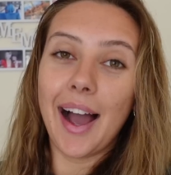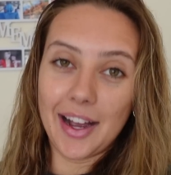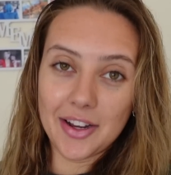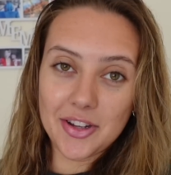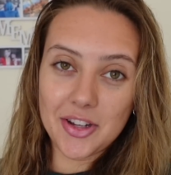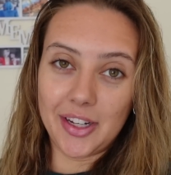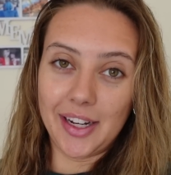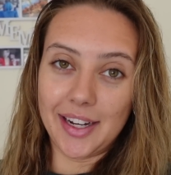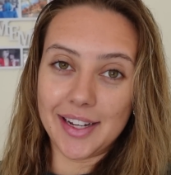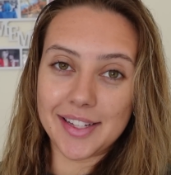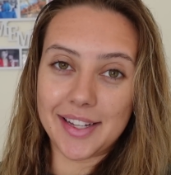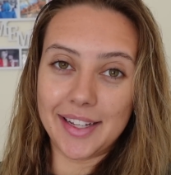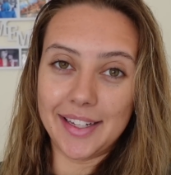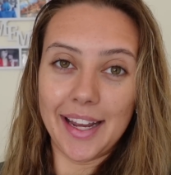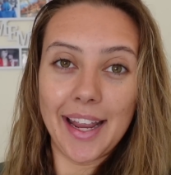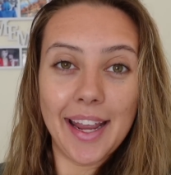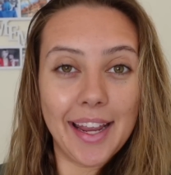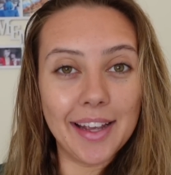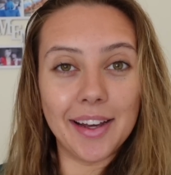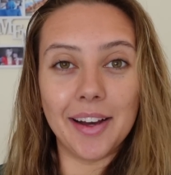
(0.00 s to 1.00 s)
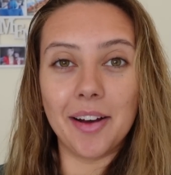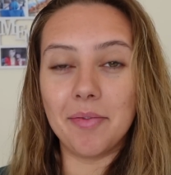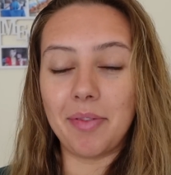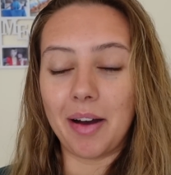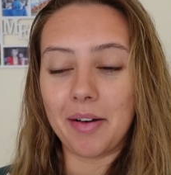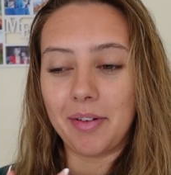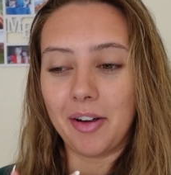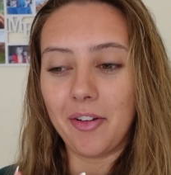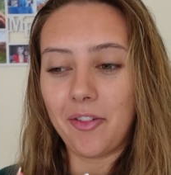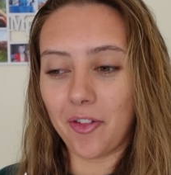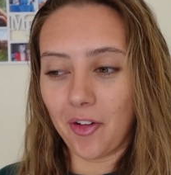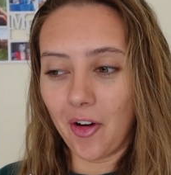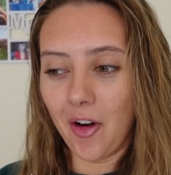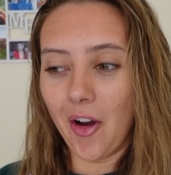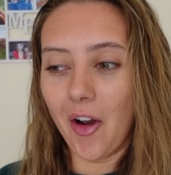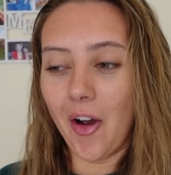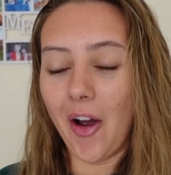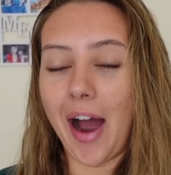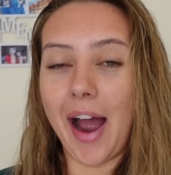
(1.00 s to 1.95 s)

As you guys can hear by my throat,